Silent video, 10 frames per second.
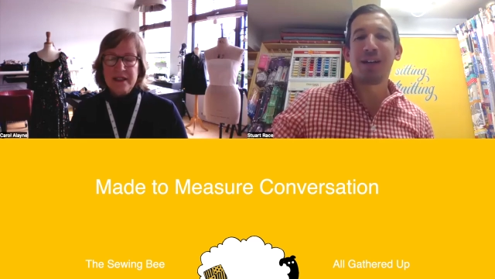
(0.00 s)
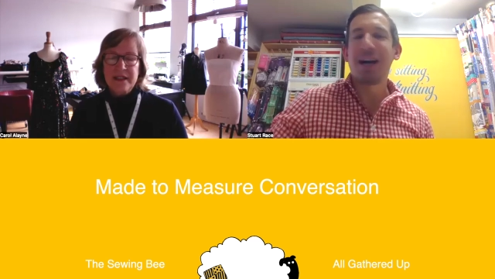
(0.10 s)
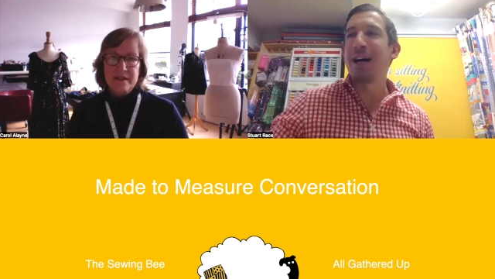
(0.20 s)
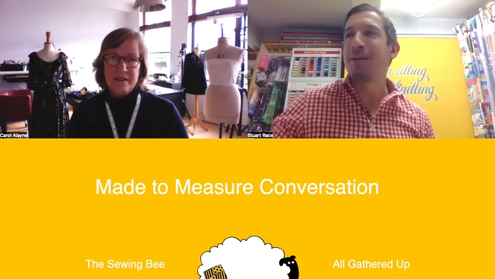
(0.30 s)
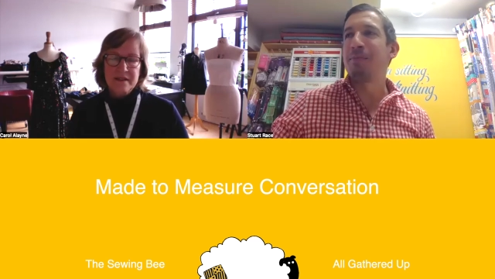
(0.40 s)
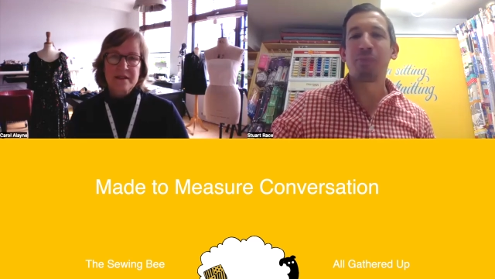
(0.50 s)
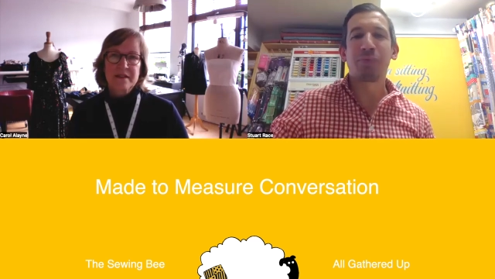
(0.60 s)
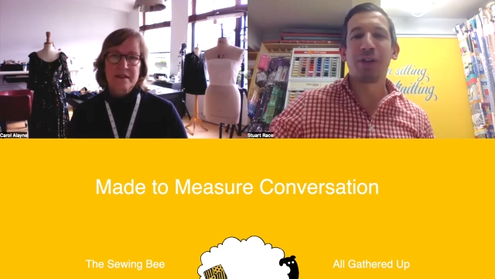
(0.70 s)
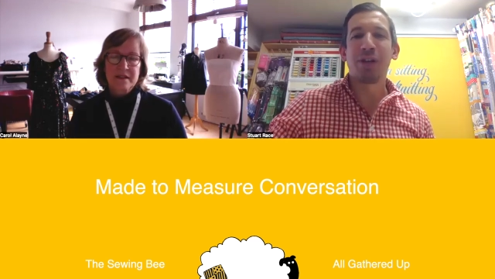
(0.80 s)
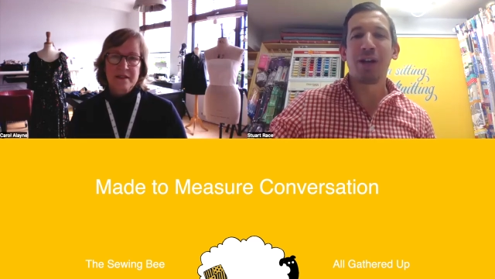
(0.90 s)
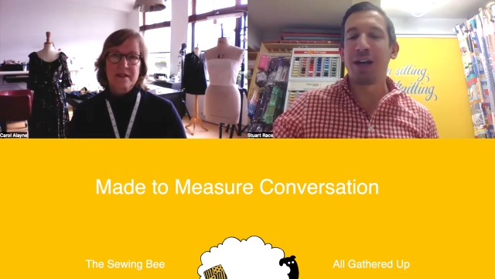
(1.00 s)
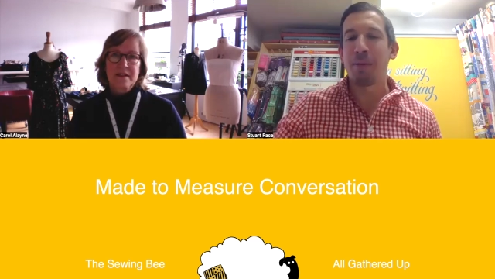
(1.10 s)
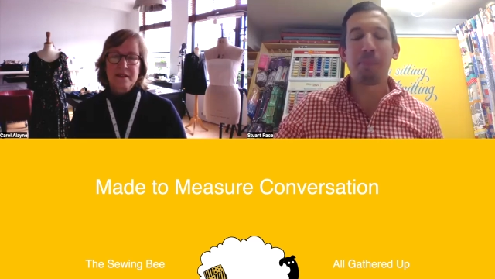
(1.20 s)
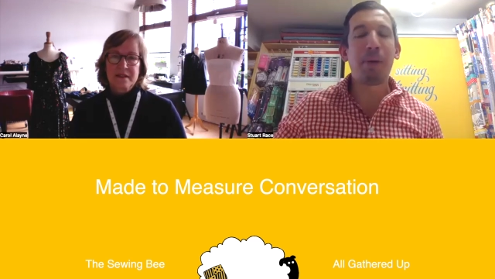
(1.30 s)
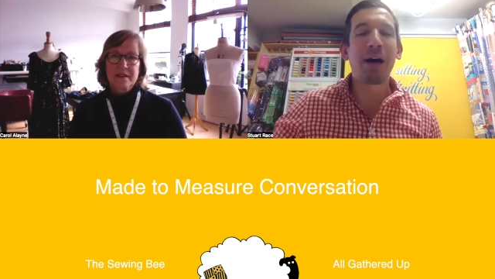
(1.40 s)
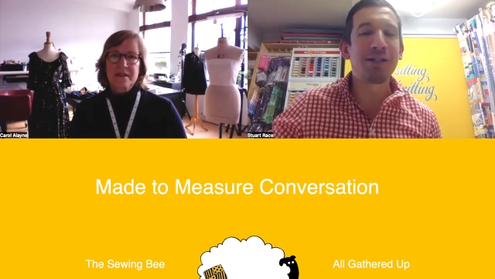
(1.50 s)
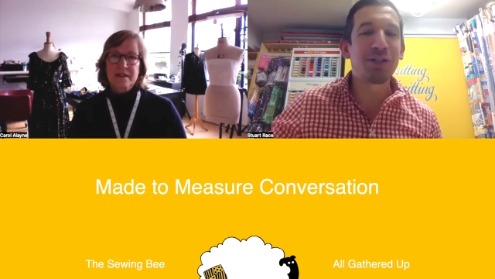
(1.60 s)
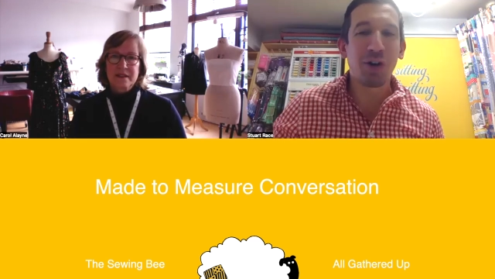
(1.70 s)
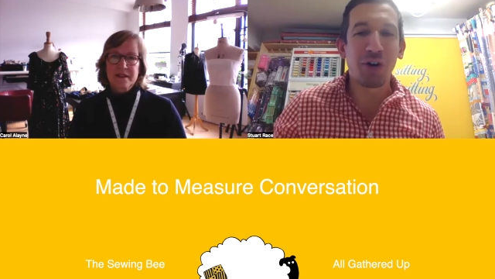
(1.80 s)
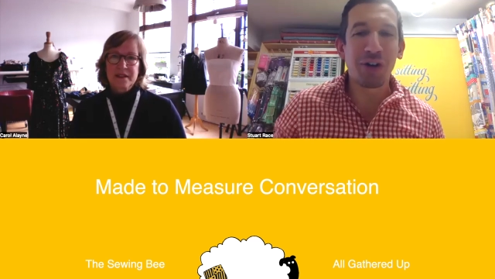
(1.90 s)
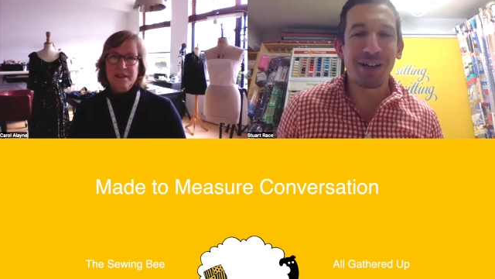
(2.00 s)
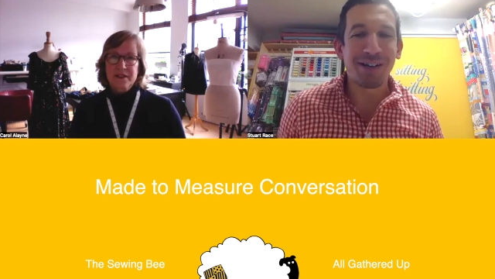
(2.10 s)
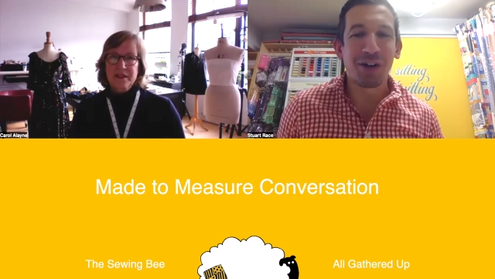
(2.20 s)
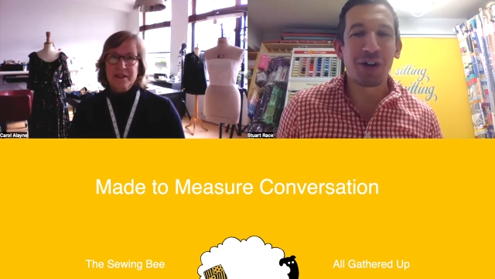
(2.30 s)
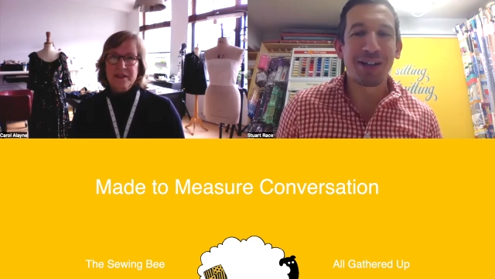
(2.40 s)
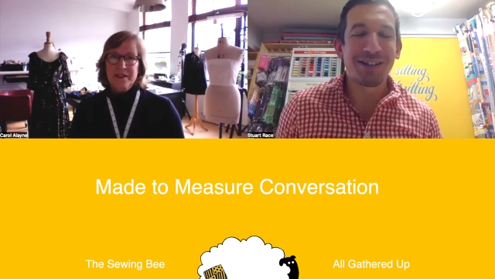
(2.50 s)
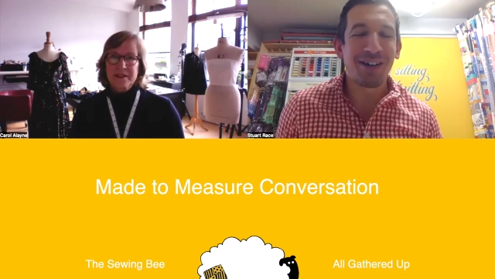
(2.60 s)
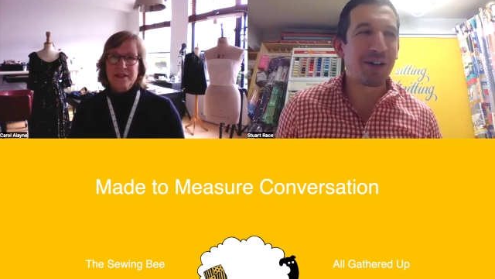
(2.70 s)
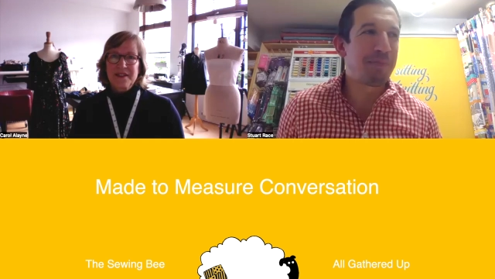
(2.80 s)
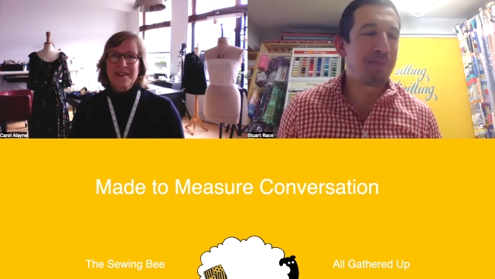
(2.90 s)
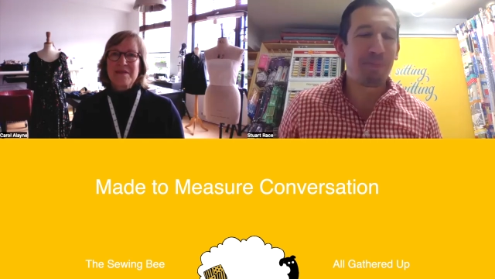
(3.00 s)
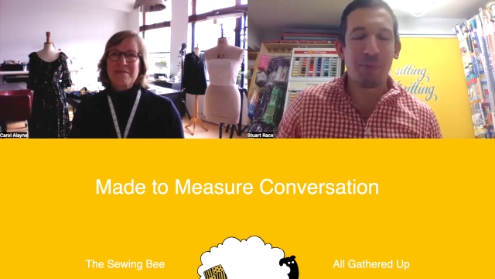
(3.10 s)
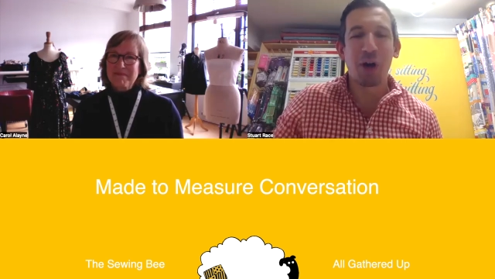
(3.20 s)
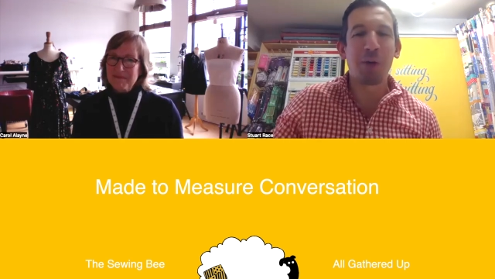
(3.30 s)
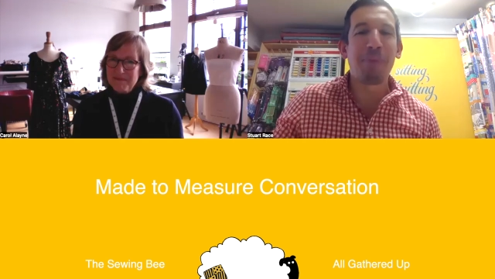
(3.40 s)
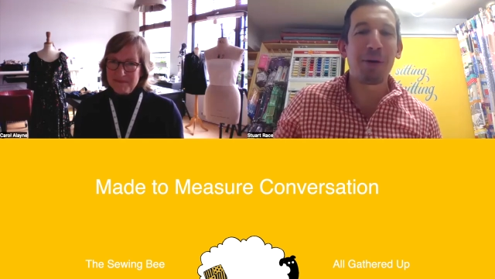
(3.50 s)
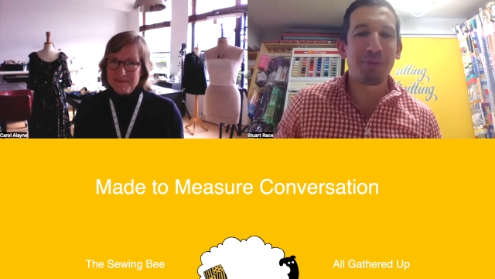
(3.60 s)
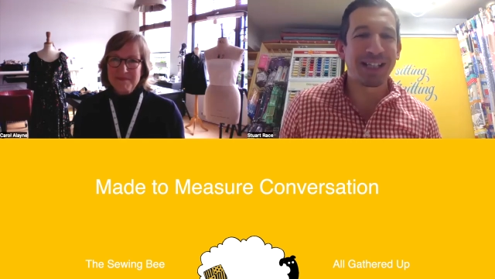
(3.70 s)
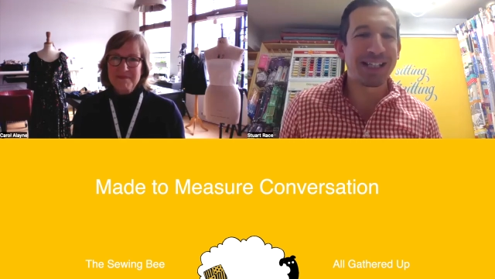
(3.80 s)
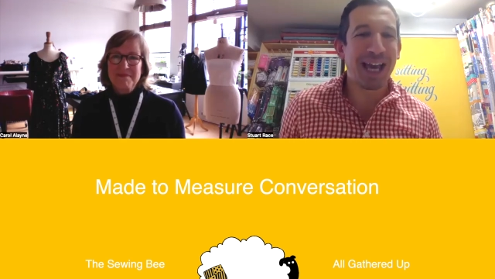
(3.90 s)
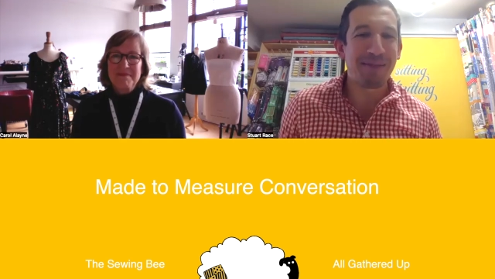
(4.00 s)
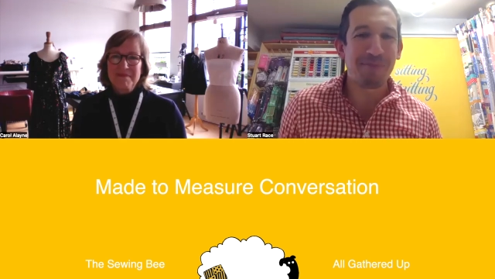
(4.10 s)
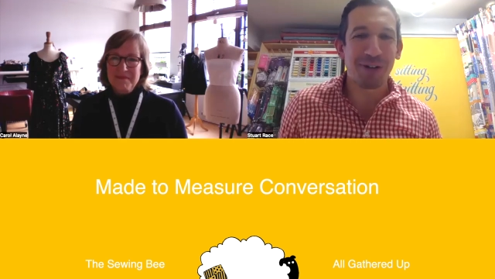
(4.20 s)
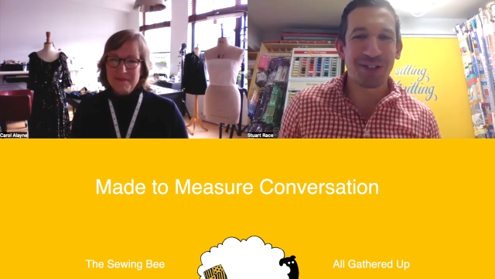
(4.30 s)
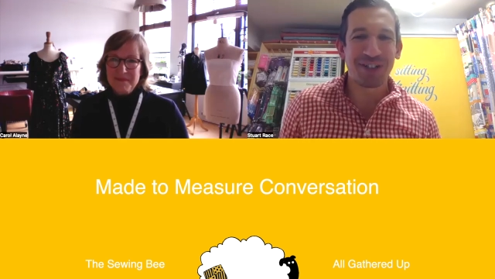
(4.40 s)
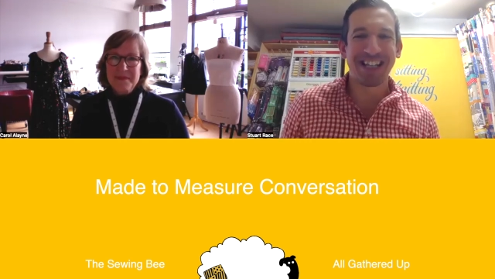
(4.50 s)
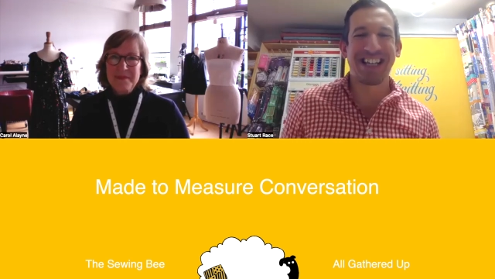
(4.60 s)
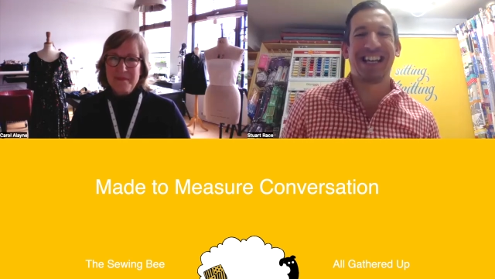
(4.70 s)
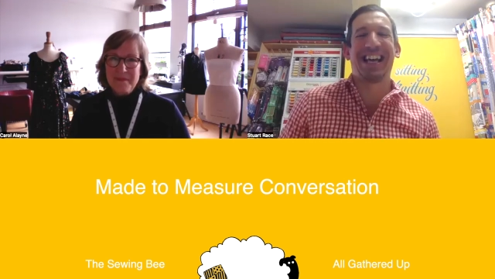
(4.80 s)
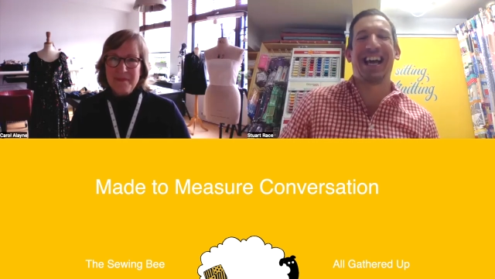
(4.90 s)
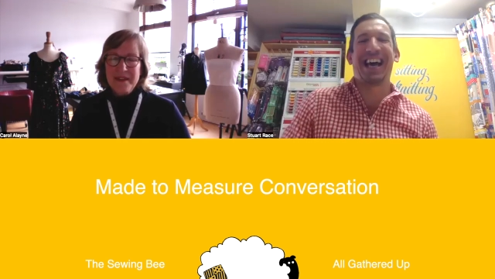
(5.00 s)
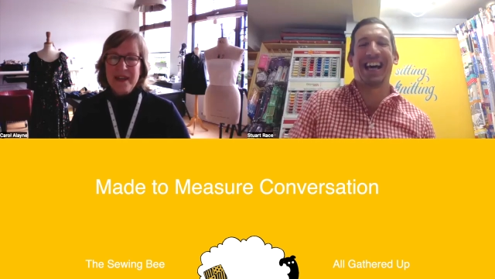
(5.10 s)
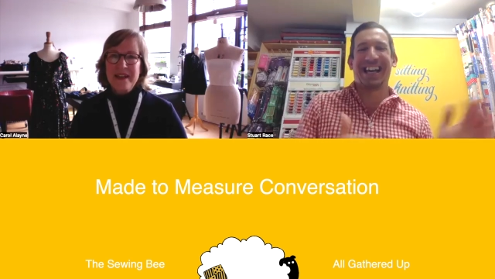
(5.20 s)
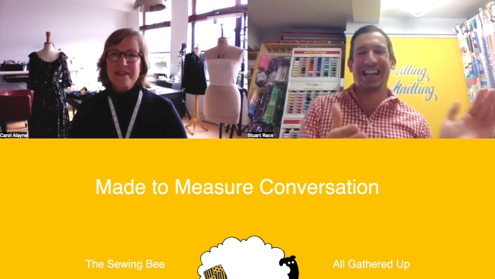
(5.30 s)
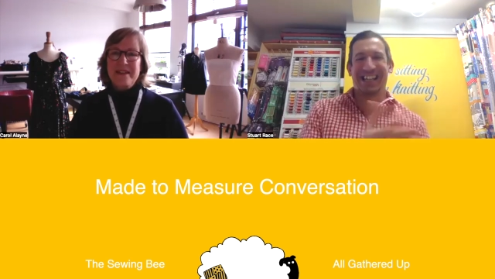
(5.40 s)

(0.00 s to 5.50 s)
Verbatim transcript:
Speaker 1: yes. um, uh, punt on a on a on a on a boat in Cambridge. and,